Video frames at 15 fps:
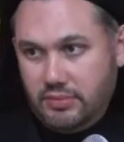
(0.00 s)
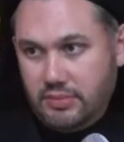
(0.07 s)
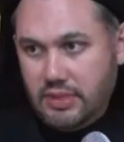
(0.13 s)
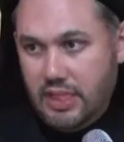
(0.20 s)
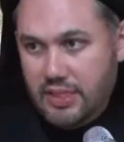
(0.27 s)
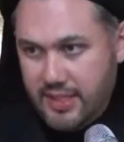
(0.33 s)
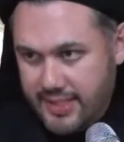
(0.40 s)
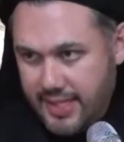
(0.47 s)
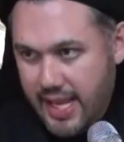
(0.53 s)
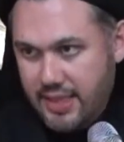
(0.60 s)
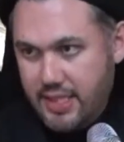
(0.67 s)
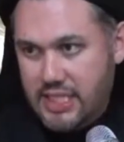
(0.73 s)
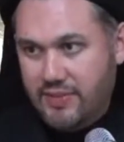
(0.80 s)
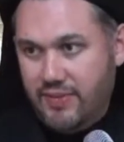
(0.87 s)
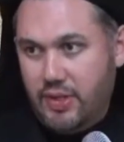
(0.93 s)
Understand
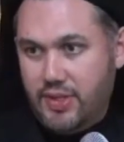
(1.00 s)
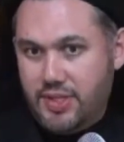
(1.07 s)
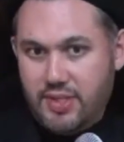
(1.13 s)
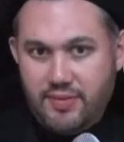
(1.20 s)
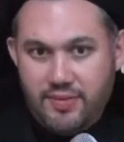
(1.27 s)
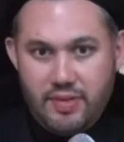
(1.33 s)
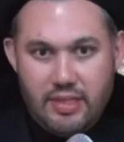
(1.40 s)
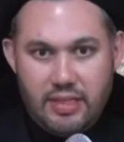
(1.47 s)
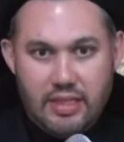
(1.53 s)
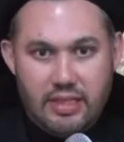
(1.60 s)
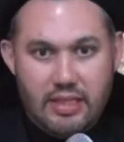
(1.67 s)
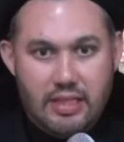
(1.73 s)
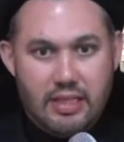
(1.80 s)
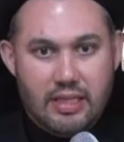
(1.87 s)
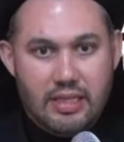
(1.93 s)
this philosophy.
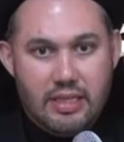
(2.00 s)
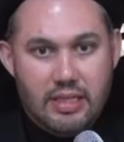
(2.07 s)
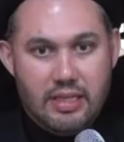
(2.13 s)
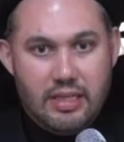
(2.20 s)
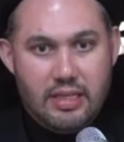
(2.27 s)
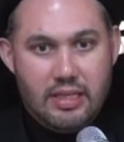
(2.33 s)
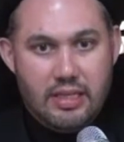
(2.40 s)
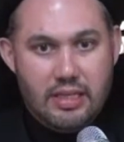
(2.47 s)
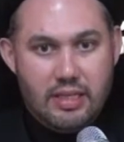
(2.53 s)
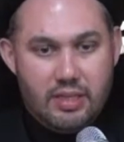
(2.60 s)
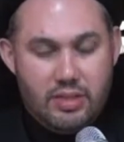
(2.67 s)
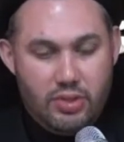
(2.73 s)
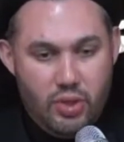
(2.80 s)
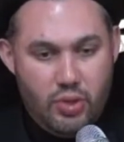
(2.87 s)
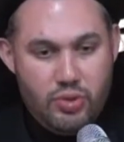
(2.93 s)

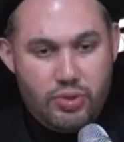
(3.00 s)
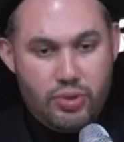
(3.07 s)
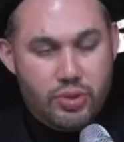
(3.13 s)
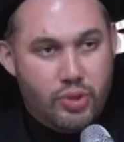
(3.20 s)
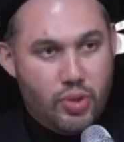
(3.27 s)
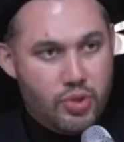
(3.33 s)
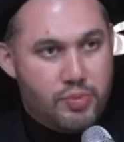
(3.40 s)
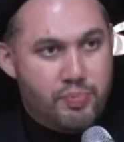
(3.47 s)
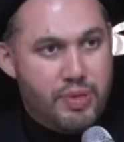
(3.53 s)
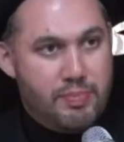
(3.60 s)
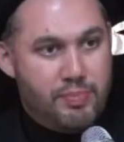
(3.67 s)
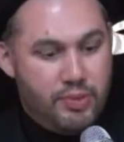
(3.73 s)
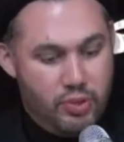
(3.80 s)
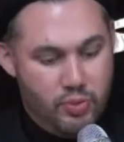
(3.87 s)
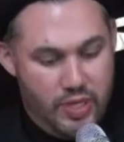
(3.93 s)
Go to those
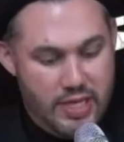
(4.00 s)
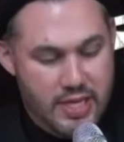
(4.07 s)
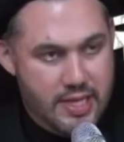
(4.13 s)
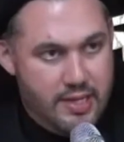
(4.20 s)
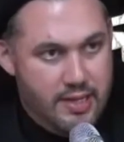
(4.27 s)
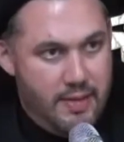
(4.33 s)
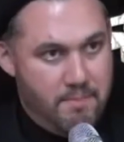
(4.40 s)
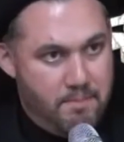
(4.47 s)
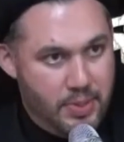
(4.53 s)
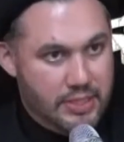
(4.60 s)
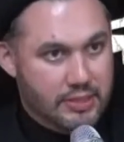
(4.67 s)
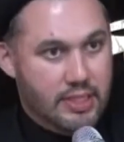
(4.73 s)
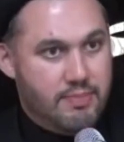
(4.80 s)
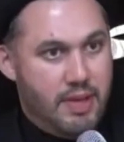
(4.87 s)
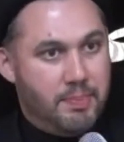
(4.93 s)
people who are here and bring
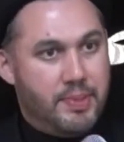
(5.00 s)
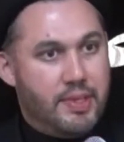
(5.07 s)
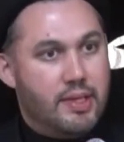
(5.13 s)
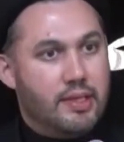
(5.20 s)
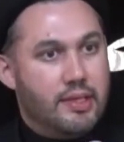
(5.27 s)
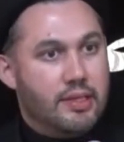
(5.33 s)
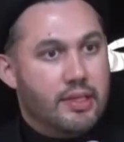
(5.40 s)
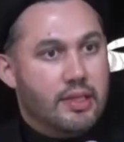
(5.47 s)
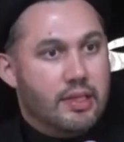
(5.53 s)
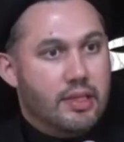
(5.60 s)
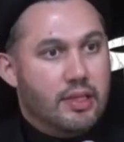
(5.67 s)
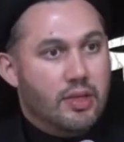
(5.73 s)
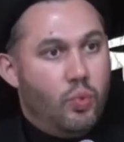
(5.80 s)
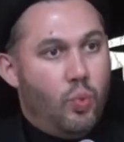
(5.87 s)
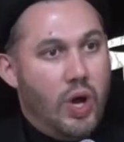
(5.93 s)
them up here.
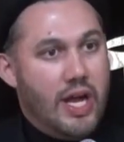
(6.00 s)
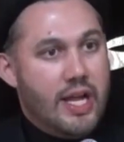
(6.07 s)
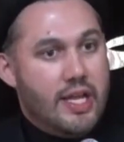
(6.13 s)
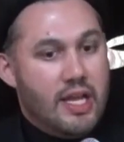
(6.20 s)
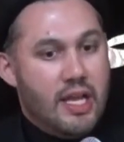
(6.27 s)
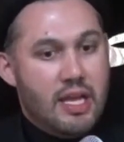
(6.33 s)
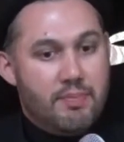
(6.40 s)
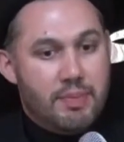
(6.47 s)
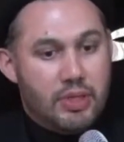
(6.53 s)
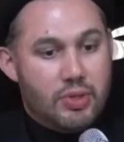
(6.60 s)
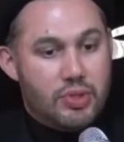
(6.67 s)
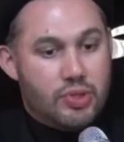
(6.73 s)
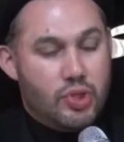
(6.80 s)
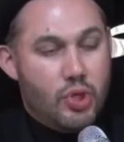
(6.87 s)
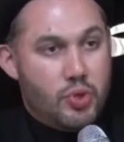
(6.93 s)
Why?
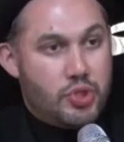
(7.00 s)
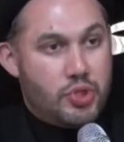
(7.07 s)
Because those